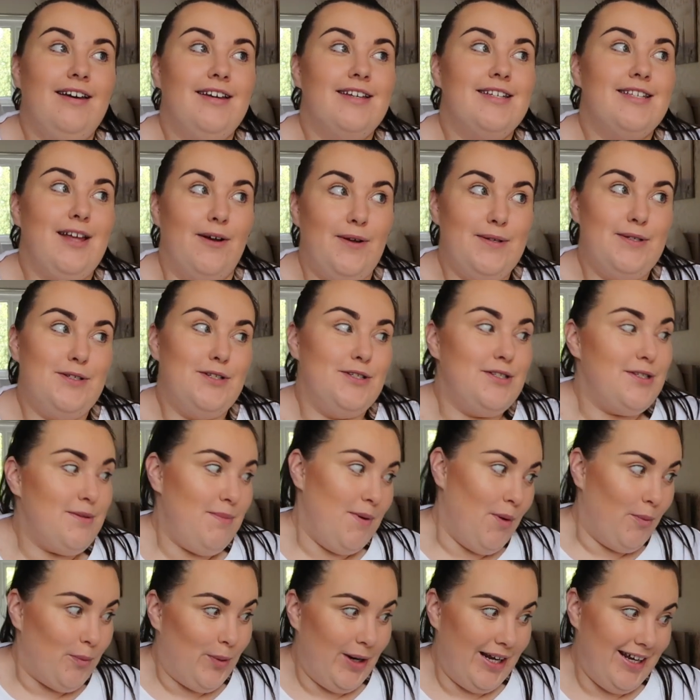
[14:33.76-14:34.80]
So it's just
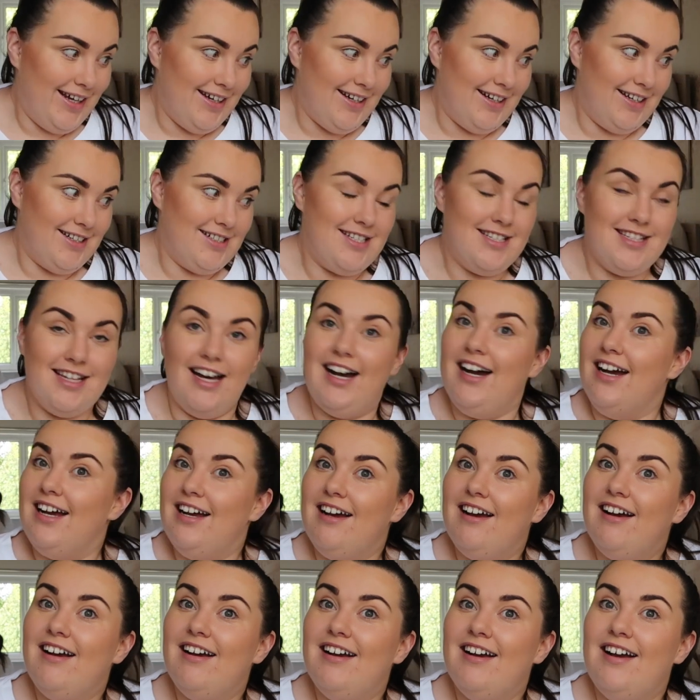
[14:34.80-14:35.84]
a bit weird that
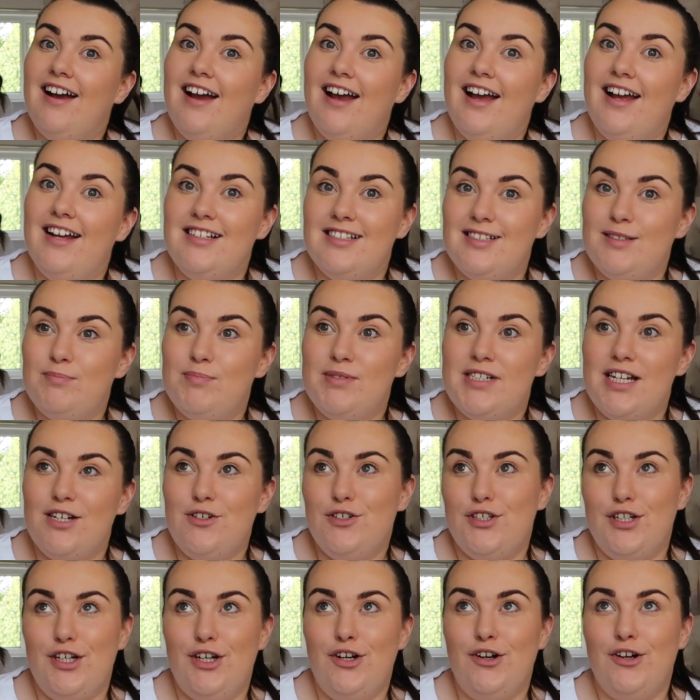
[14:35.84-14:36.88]
it's
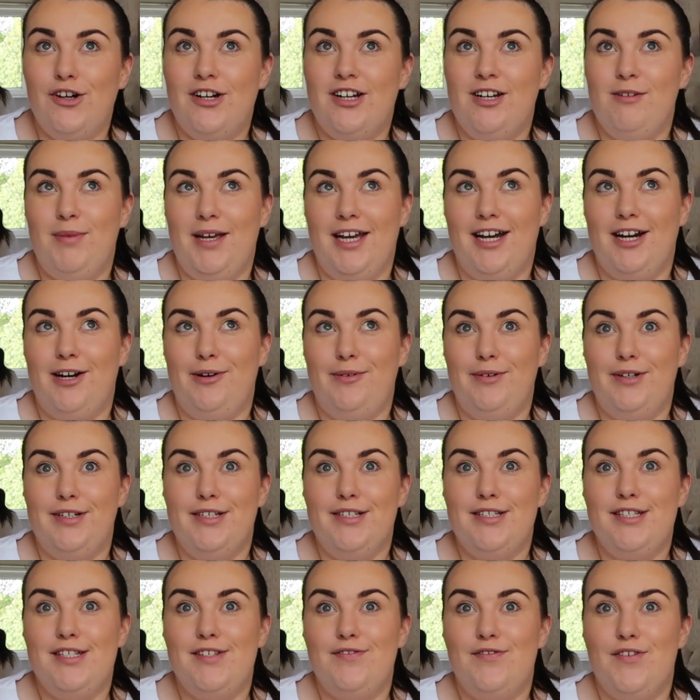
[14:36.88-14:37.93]
potentially not going to be
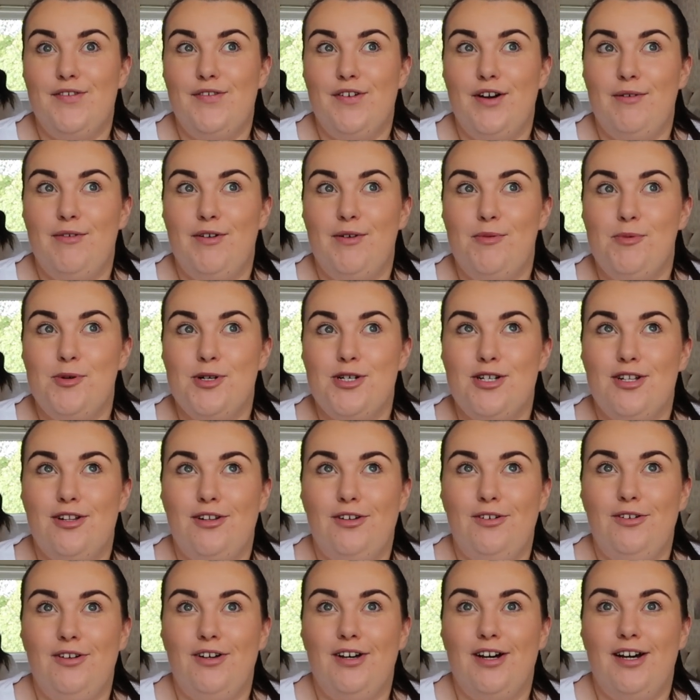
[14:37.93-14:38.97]
ours for very much
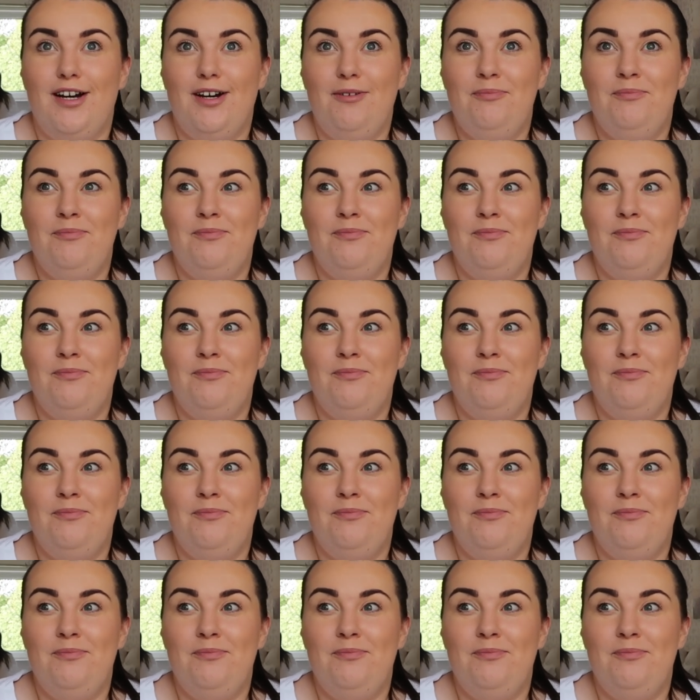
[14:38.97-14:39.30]
longer.